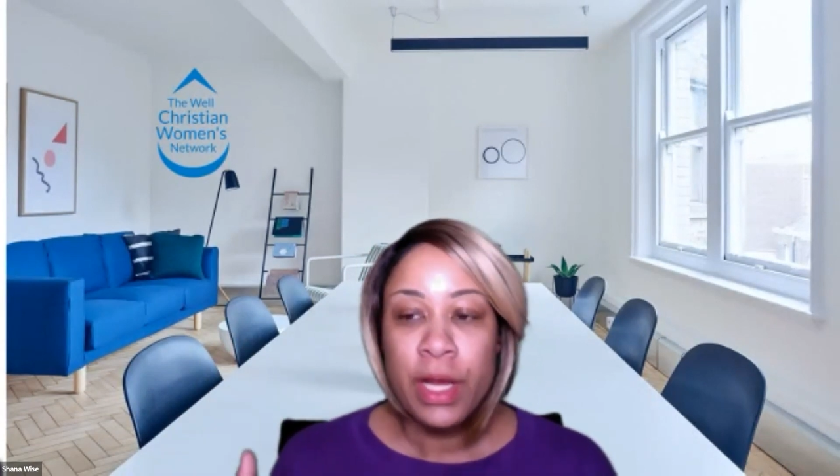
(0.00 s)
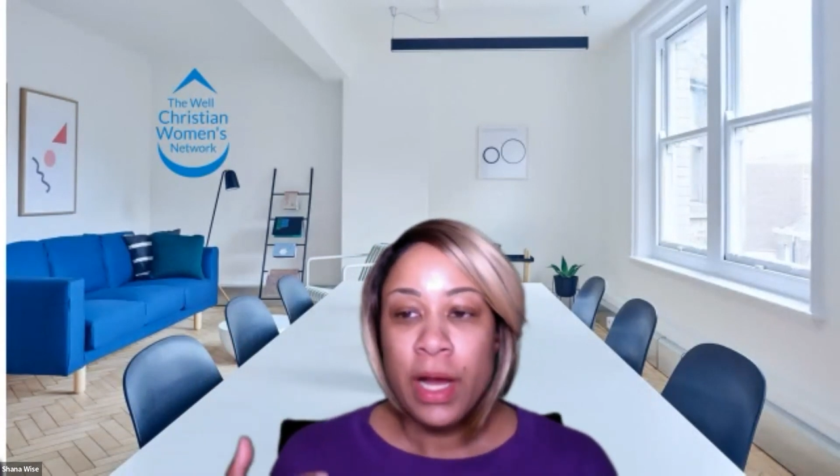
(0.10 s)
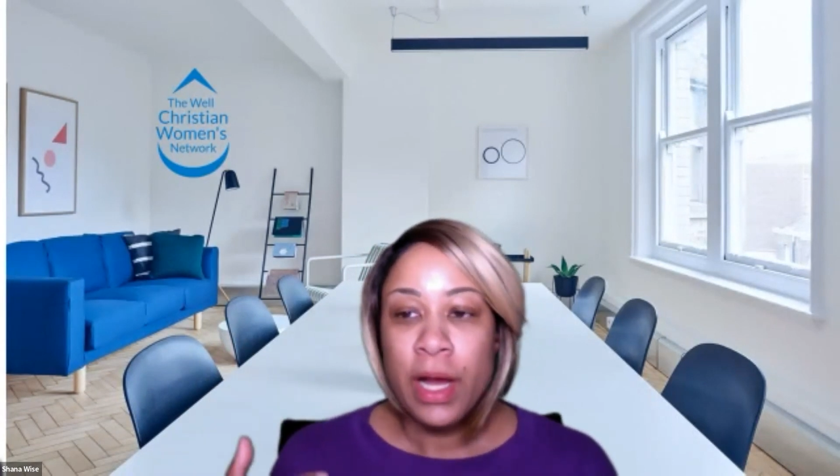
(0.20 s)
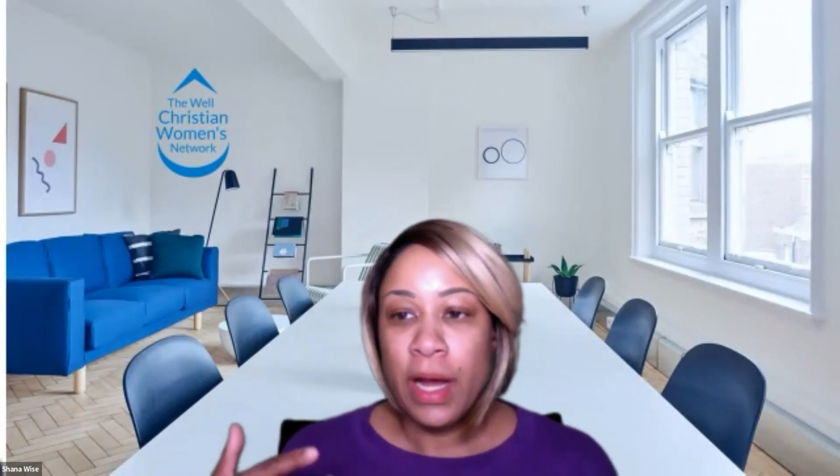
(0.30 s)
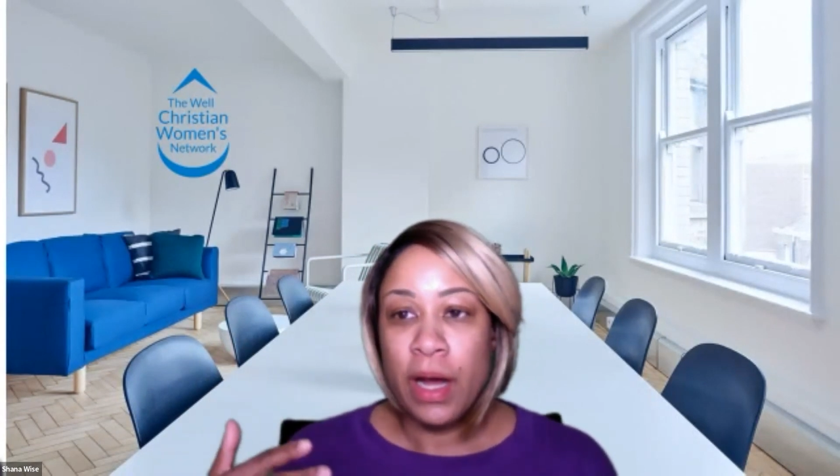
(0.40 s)

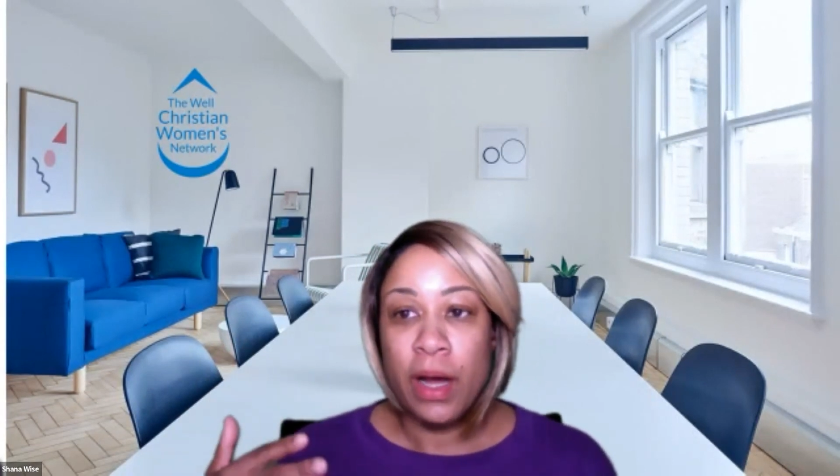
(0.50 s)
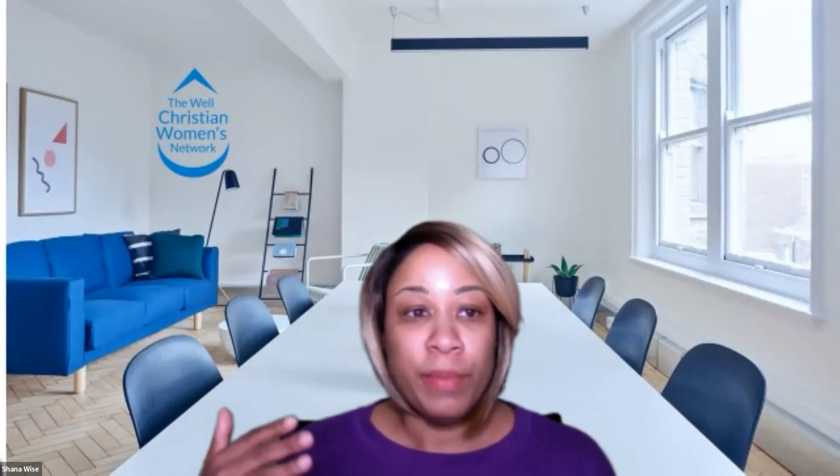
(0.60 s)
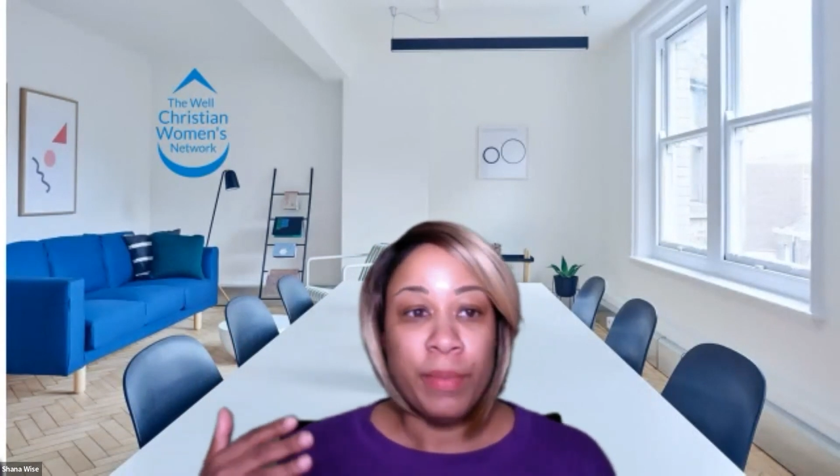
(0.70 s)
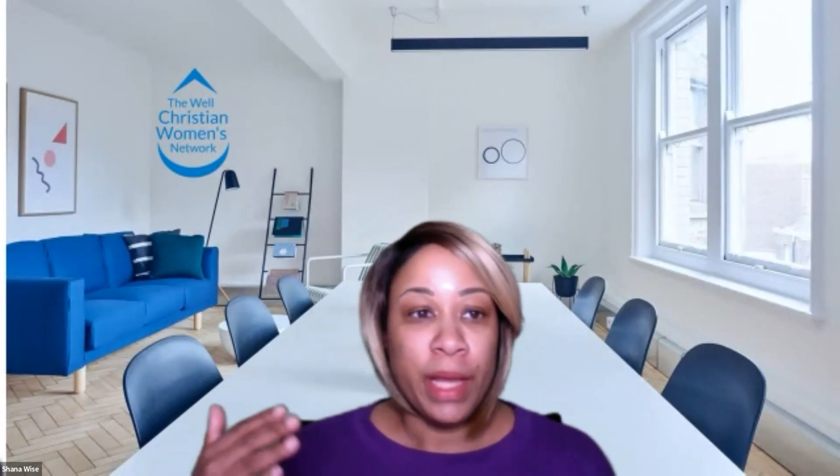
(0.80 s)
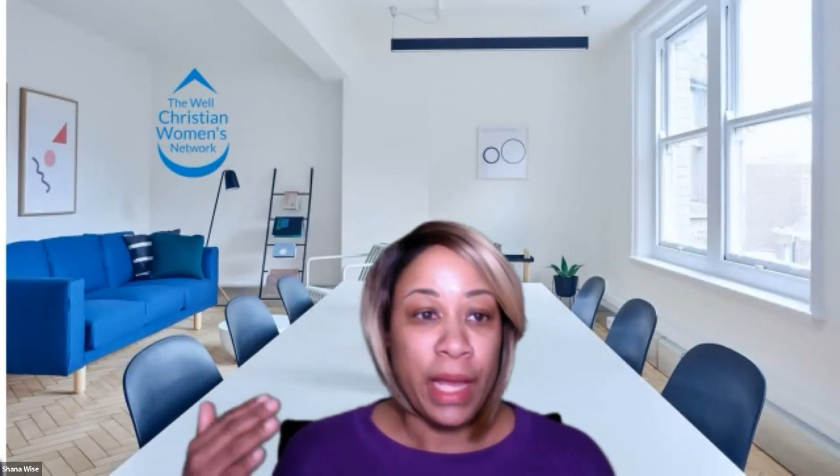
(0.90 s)

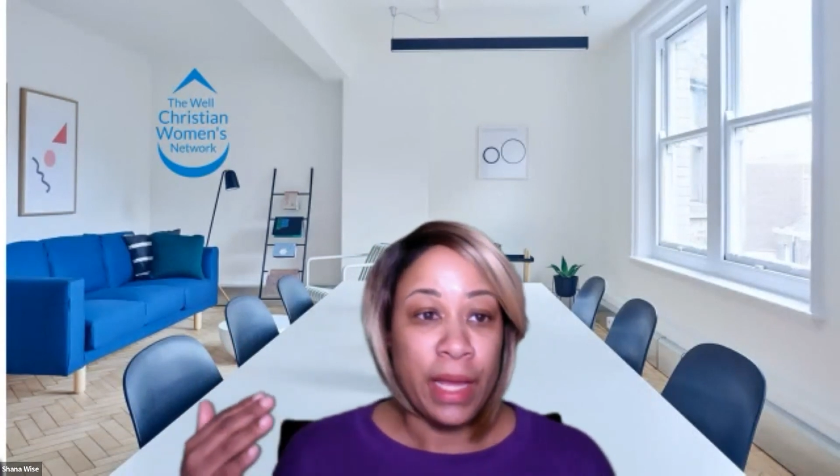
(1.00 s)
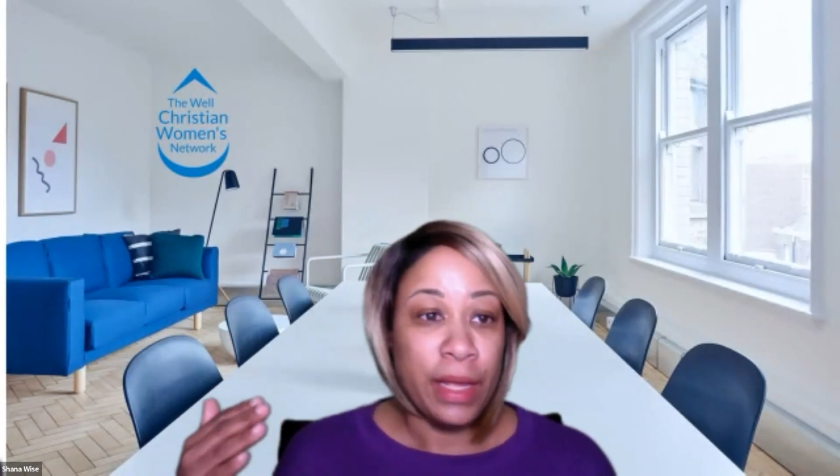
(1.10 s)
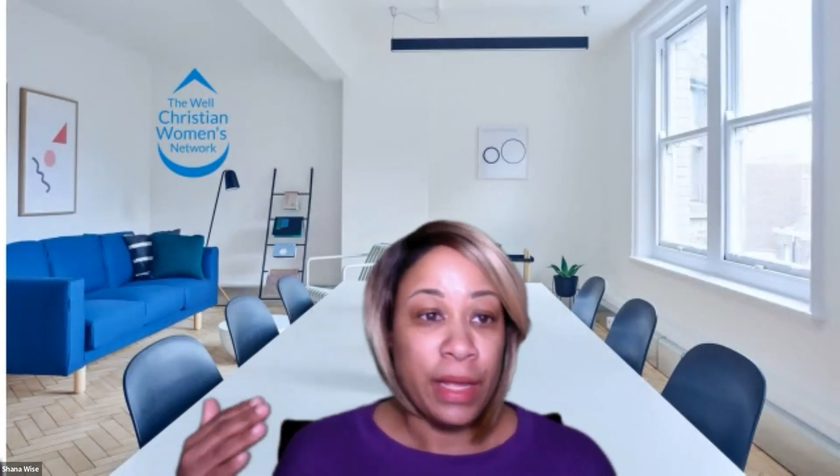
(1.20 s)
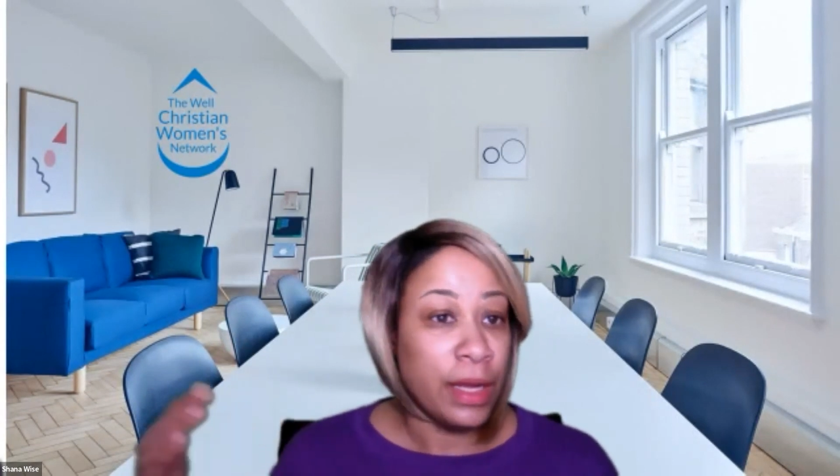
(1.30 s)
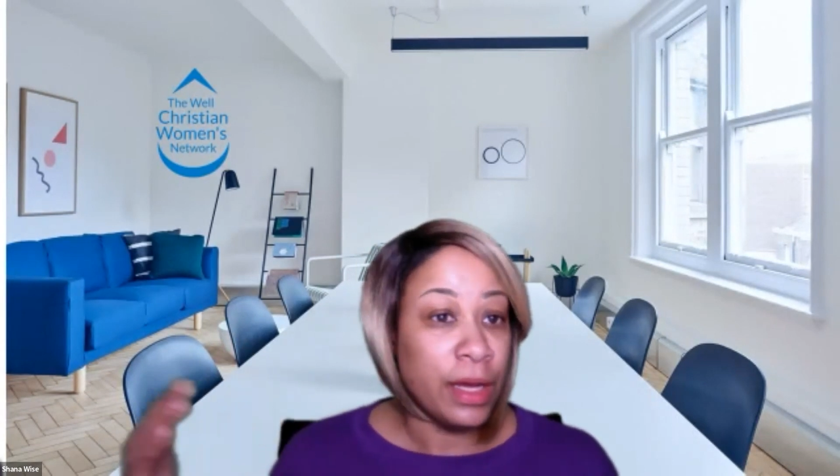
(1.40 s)

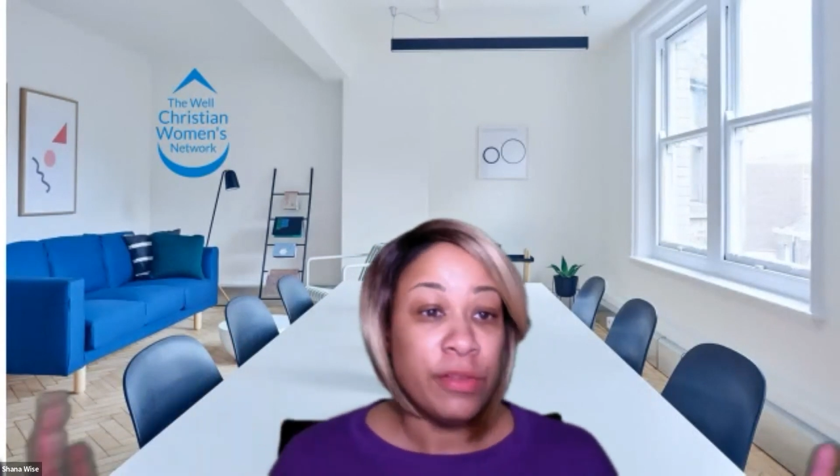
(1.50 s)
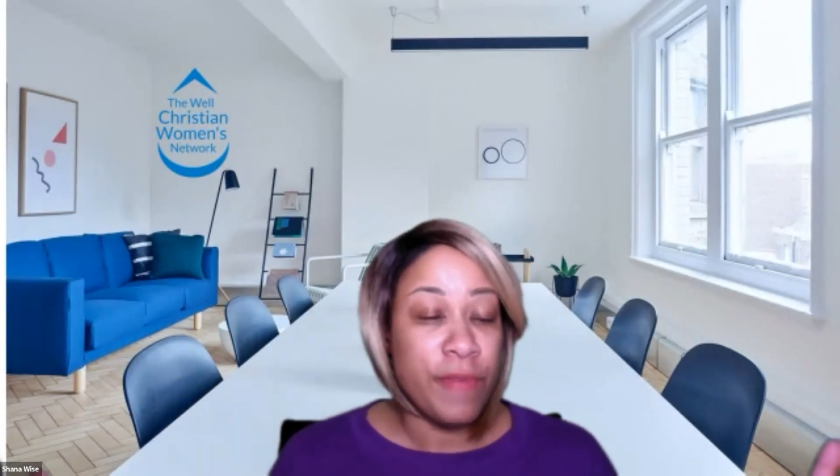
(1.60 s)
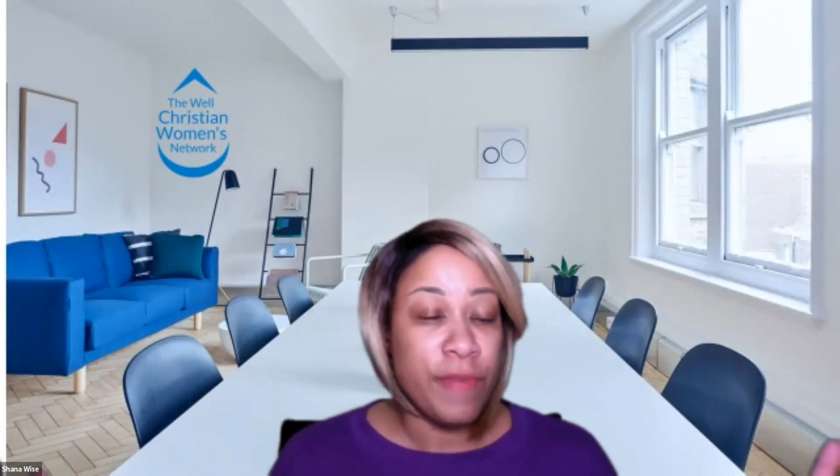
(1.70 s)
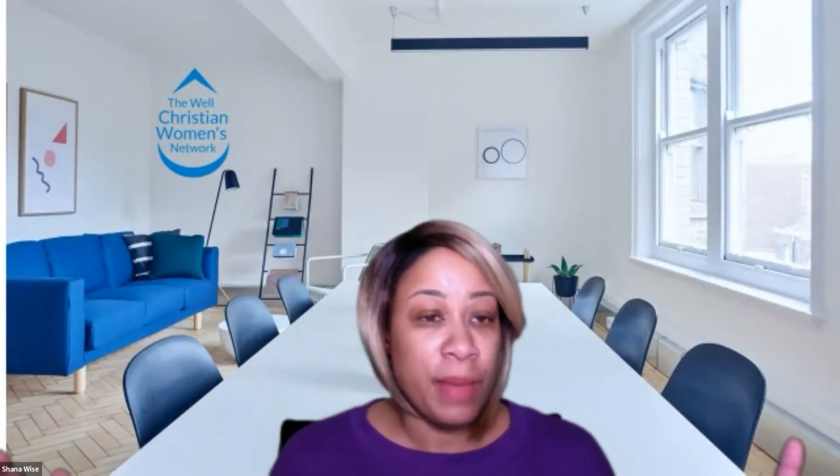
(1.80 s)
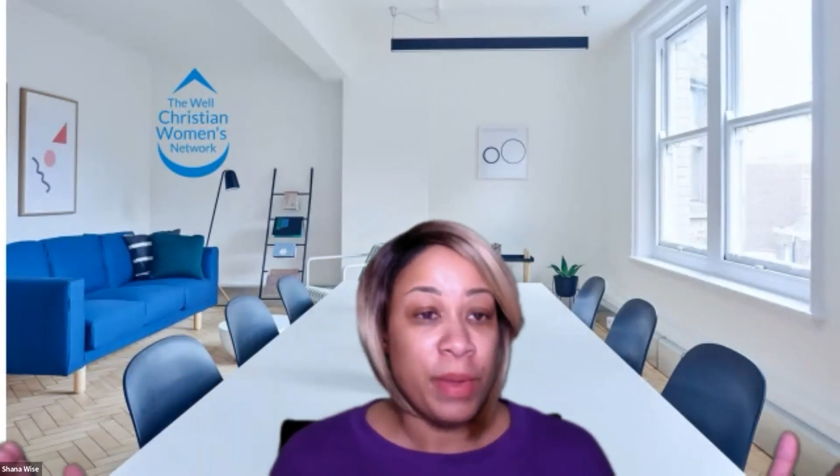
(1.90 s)
and other
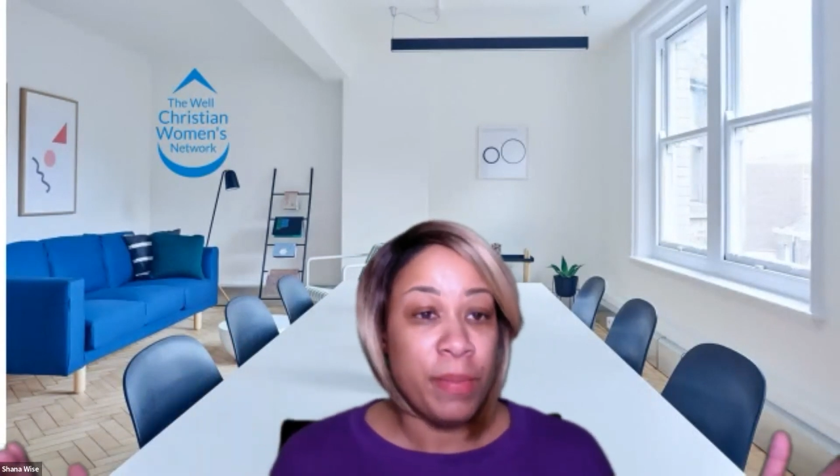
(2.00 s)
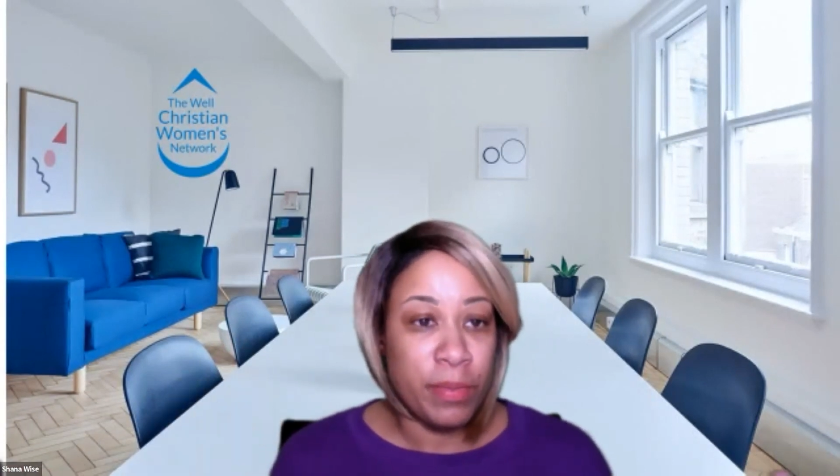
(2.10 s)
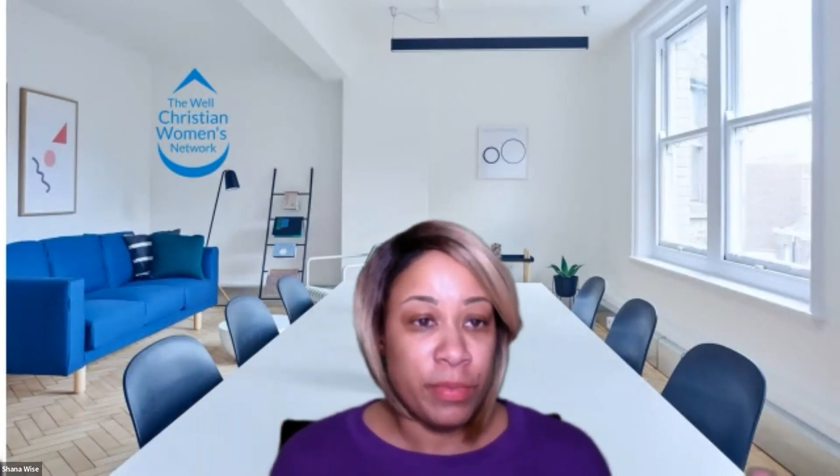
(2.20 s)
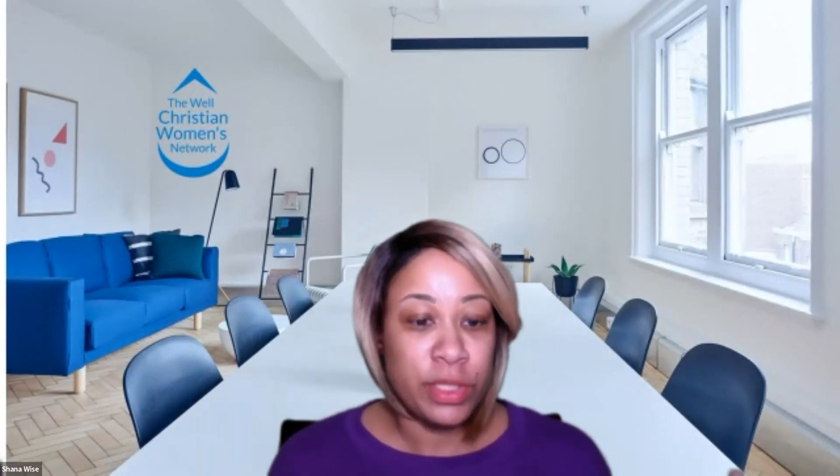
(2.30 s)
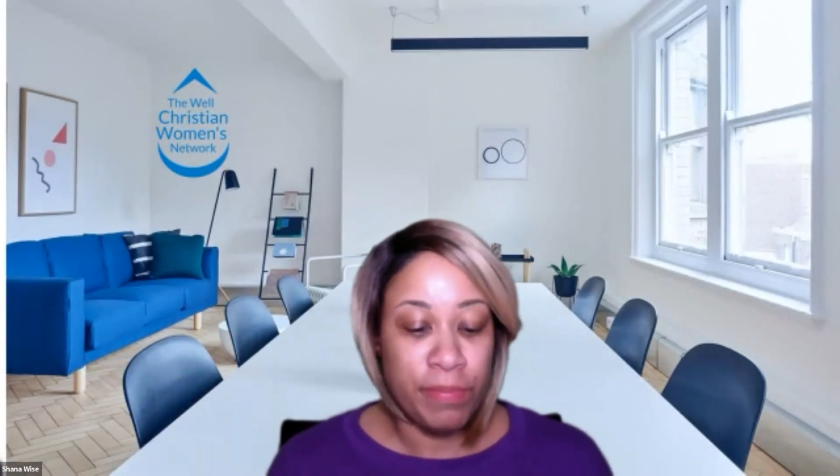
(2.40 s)
family members